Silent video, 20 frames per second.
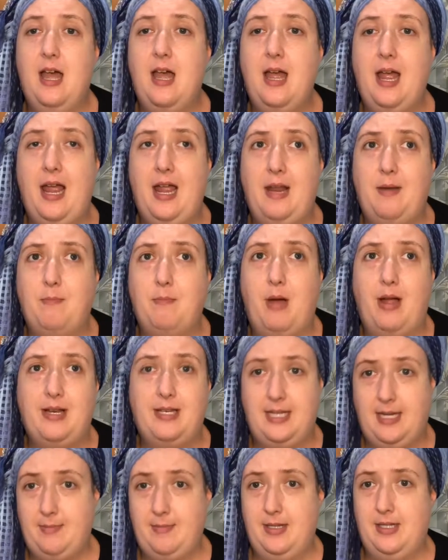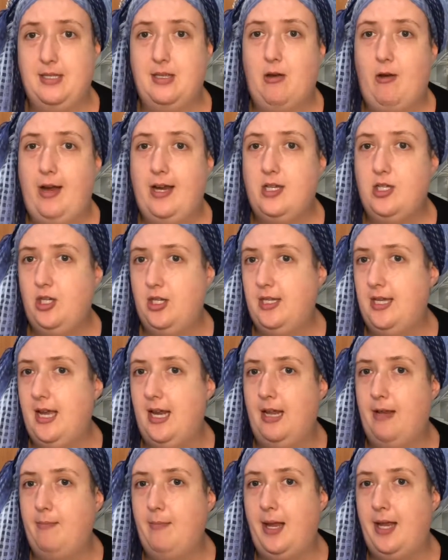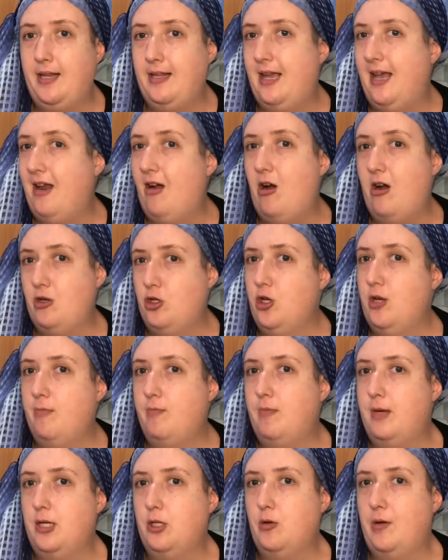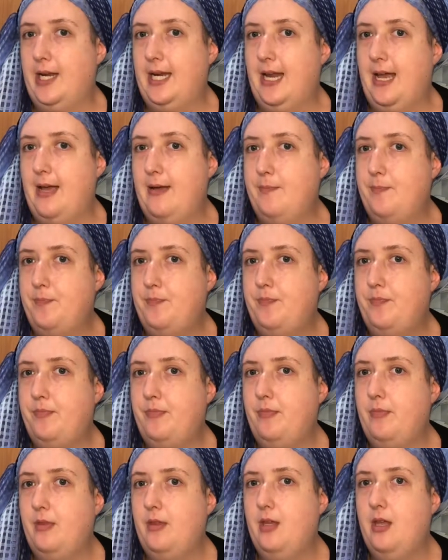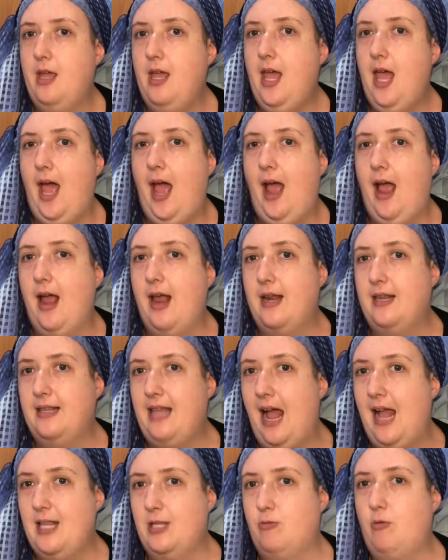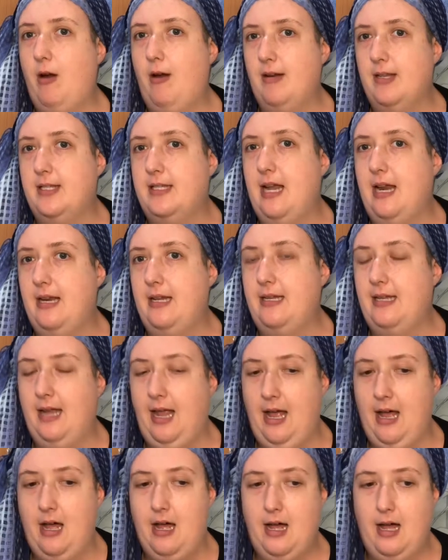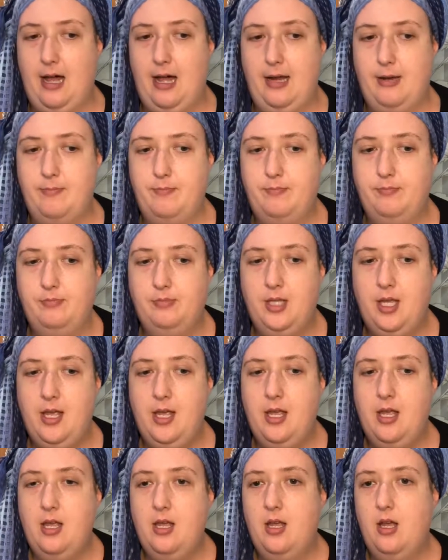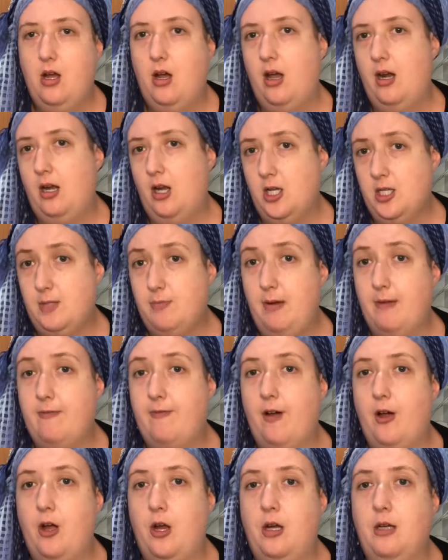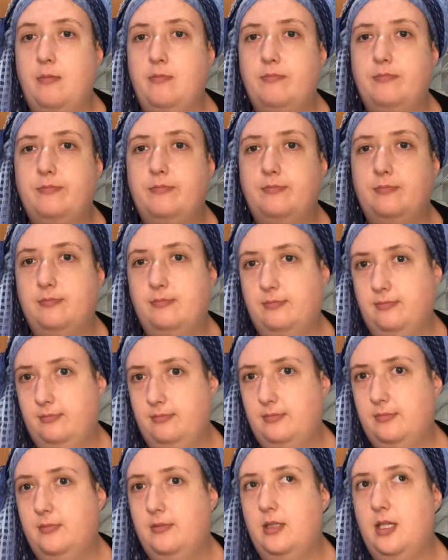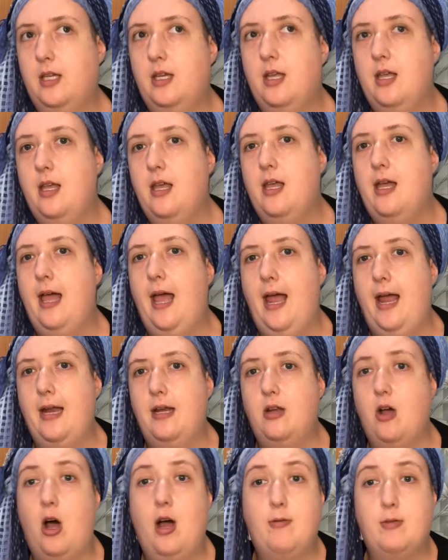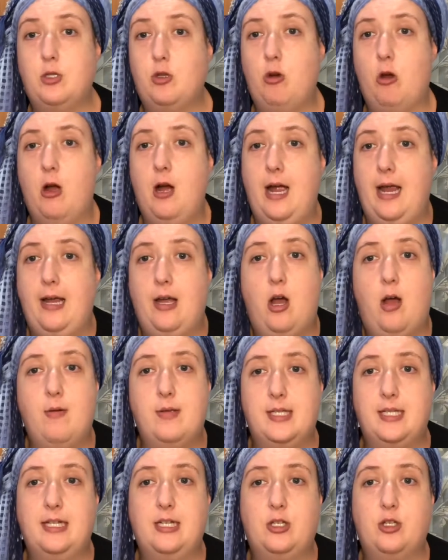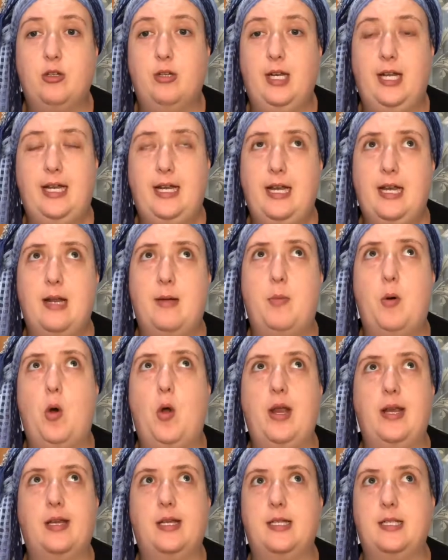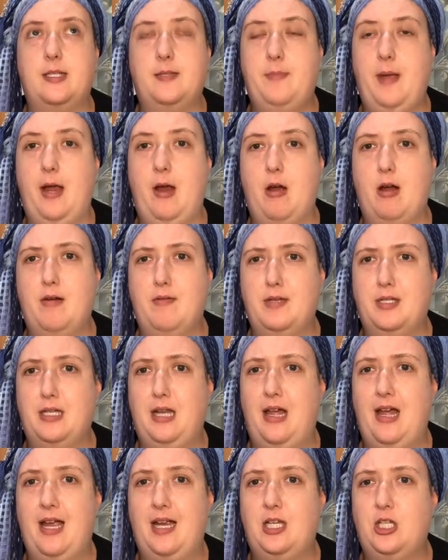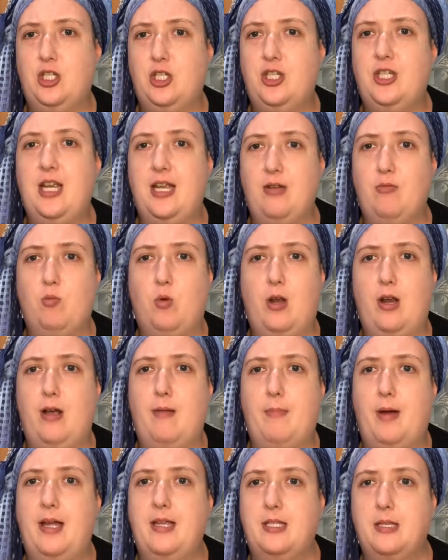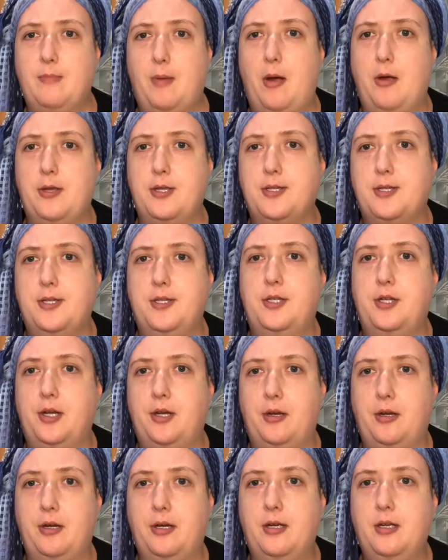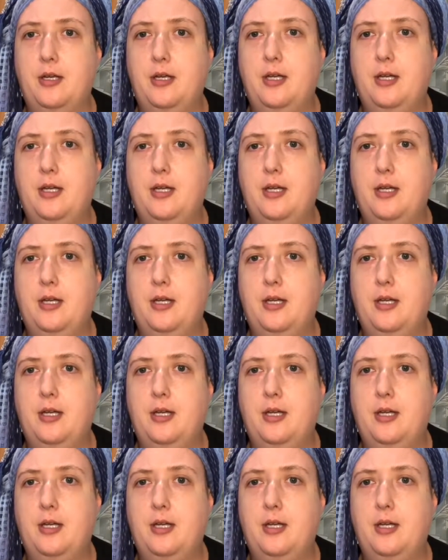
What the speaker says: and my demons are actually telling me that I shouldn't be doing that. And that's where it started to get hard. I lost my phone. And I was crying. I was literally in a point of despair. I was like, shit, what am I supposed to do?